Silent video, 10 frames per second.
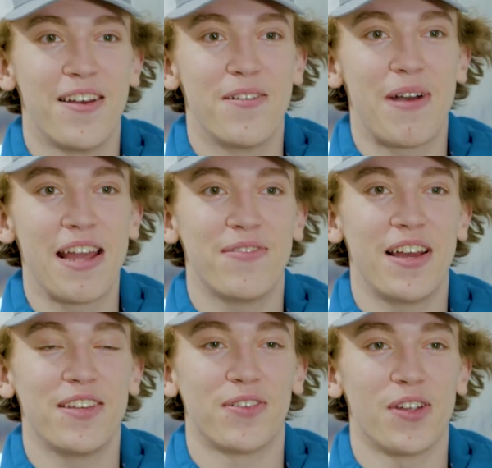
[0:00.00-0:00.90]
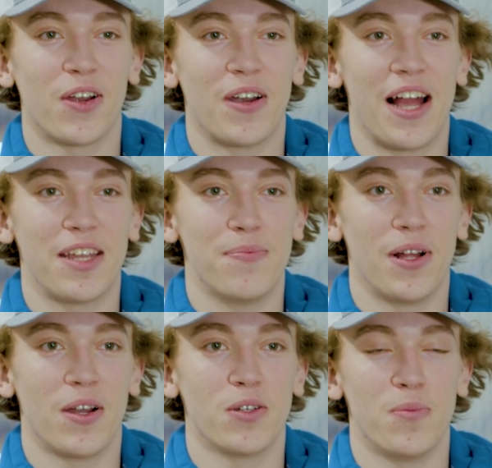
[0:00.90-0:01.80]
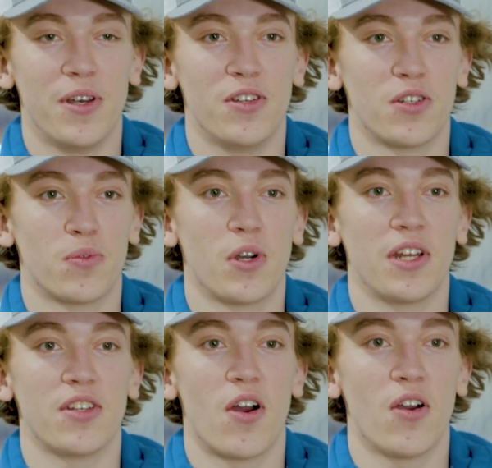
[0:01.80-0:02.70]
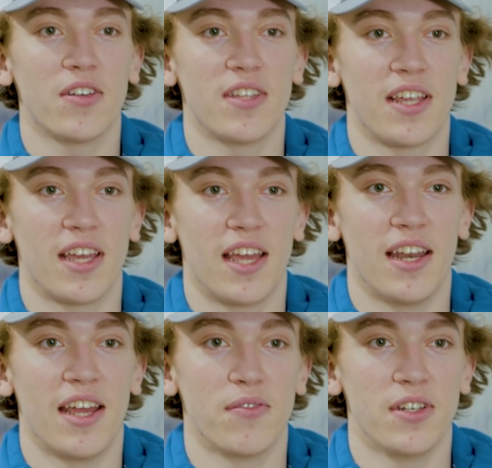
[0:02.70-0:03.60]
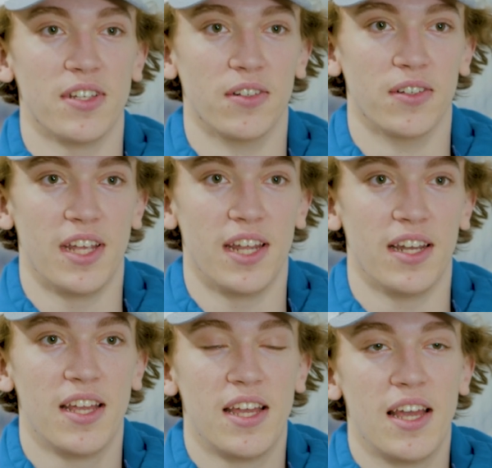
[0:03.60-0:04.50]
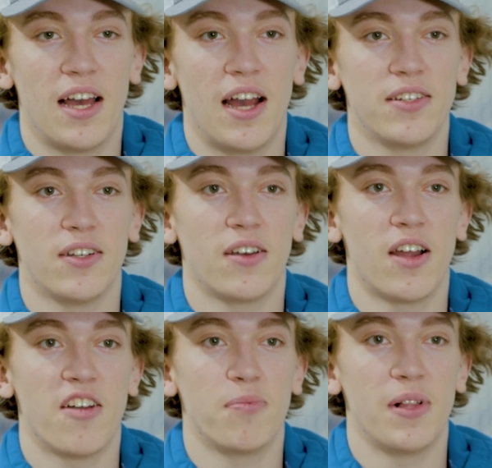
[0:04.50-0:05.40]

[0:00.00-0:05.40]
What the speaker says: My advice for younger hockey players would be to just work as hard as they can every single day. I started off